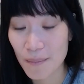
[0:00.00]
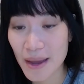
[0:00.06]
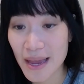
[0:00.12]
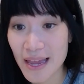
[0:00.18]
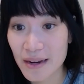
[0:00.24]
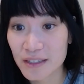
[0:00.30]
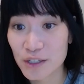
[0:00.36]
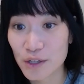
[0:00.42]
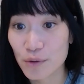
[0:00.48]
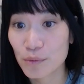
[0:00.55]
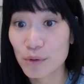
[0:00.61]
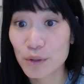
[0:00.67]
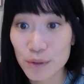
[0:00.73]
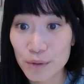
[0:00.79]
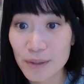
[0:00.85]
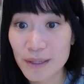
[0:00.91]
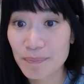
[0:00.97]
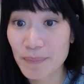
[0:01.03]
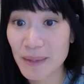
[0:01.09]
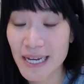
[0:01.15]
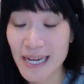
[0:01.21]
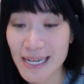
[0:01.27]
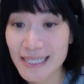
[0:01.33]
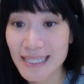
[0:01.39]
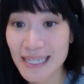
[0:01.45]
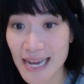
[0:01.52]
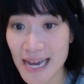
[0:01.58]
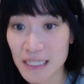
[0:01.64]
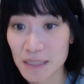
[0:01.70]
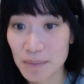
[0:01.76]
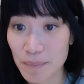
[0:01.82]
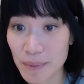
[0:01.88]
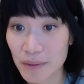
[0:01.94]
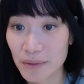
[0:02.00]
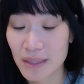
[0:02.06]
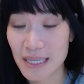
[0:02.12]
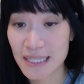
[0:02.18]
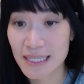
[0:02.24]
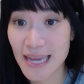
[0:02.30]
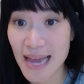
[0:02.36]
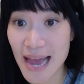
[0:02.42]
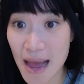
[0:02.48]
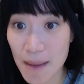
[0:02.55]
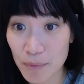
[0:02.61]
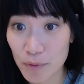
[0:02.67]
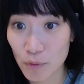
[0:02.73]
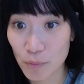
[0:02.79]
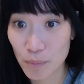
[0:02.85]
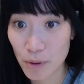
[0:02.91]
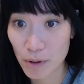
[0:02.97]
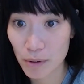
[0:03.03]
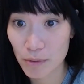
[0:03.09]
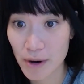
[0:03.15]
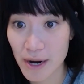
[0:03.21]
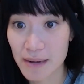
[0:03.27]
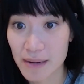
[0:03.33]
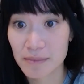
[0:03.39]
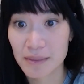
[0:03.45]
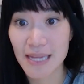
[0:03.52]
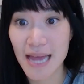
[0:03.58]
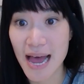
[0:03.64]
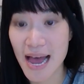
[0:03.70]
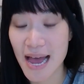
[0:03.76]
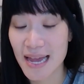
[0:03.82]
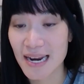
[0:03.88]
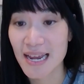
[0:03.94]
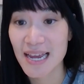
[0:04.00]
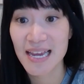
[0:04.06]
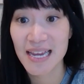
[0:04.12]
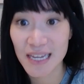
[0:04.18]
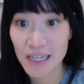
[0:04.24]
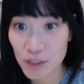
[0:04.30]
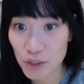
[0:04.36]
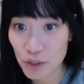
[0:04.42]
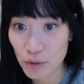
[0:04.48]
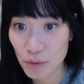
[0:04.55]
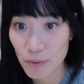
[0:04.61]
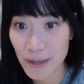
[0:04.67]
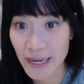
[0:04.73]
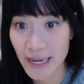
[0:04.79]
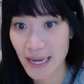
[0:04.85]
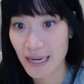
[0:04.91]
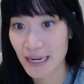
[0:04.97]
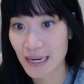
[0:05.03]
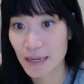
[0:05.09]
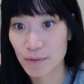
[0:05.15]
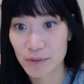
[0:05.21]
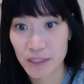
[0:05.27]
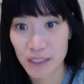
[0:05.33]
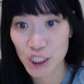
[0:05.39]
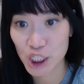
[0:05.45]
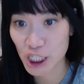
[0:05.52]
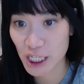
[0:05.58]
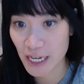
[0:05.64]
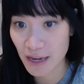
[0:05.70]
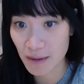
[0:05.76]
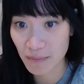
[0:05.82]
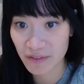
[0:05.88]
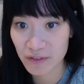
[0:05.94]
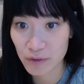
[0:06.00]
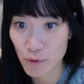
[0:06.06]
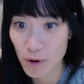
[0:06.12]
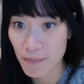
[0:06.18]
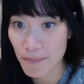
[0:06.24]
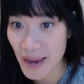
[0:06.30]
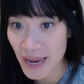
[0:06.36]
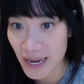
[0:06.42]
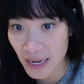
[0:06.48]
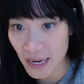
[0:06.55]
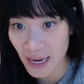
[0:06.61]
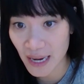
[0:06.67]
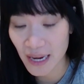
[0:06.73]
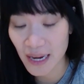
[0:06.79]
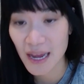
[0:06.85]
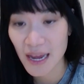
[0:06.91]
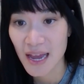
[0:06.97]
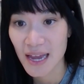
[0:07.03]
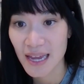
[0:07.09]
And so Luke, because he has built these capital programs at Intuit and he was the GM of Square Banking,